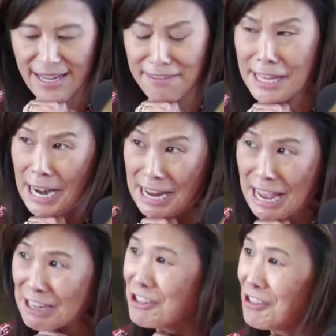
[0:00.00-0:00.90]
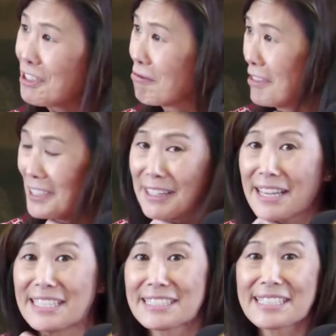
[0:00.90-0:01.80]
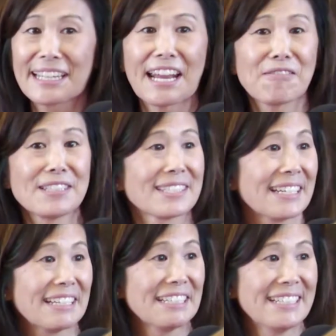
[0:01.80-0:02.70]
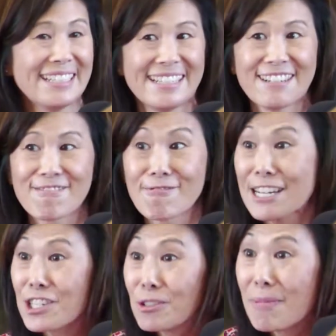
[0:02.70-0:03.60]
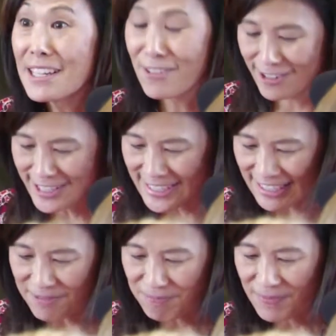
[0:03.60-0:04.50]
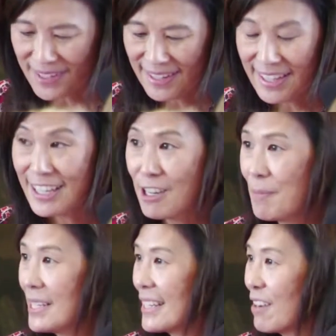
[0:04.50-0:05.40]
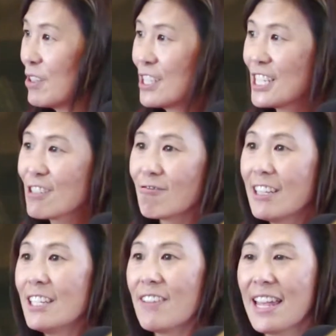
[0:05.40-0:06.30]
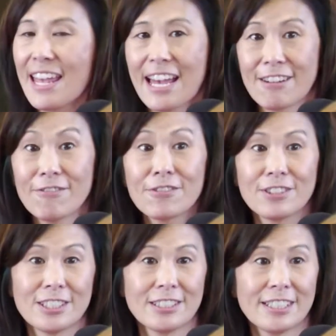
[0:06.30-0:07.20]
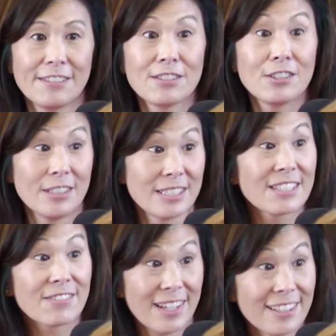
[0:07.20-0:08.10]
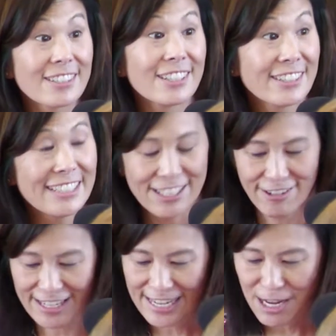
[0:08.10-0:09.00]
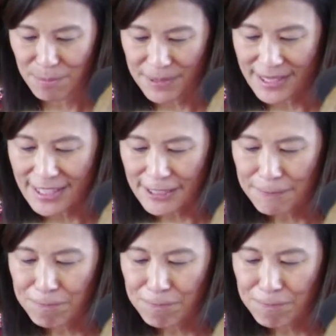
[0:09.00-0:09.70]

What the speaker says: that I actually realized that I was a racial minority, as I was just one of a handful of students of color here on campus.